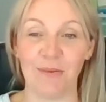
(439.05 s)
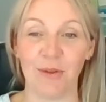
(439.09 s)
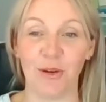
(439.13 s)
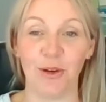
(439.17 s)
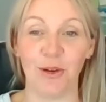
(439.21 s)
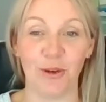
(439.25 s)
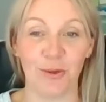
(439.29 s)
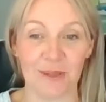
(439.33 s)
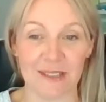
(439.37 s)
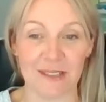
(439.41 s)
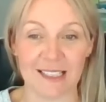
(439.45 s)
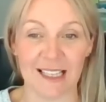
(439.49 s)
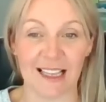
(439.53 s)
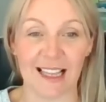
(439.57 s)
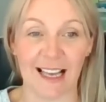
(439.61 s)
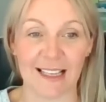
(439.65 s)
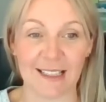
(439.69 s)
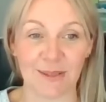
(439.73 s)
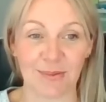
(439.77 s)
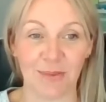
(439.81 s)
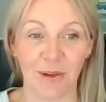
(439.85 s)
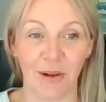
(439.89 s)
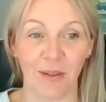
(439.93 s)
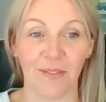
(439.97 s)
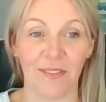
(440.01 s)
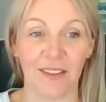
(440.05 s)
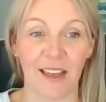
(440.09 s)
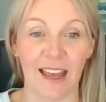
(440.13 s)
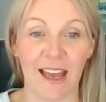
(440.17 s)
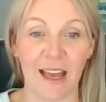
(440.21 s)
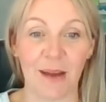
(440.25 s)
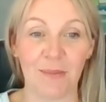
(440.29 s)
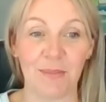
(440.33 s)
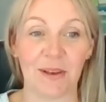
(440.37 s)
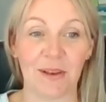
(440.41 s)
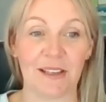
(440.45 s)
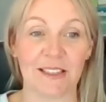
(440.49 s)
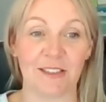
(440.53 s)
always the last one there
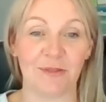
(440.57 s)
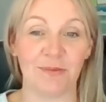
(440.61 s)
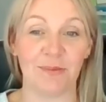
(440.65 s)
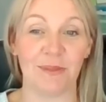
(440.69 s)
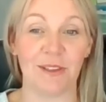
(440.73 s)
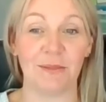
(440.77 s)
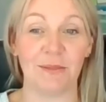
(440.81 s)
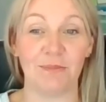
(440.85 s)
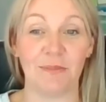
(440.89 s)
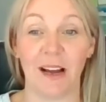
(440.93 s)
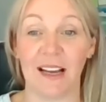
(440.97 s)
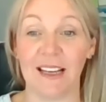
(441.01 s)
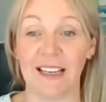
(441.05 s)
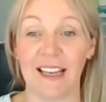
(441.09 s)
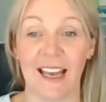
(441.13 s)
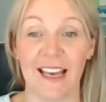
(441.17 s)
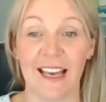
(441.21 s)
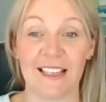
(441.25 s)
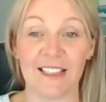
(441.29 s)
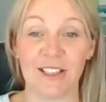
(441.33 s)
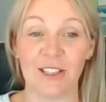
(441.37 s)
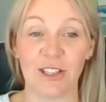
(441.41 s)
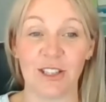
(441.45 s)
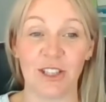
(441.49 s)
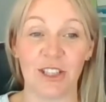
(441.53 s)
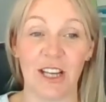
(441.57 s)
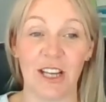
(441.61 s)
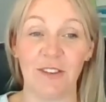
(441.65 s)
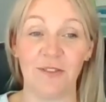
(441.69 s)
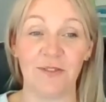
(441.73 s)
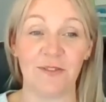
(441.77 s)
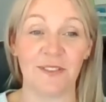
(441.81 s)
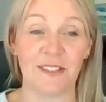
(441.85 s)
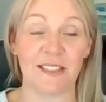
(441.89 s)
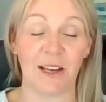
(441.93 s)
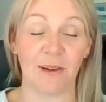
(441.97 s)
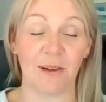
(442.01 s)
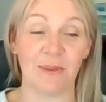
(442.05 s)
because of my nursing
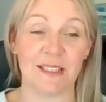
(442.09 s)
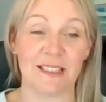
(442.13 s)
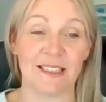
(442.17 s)
shifts.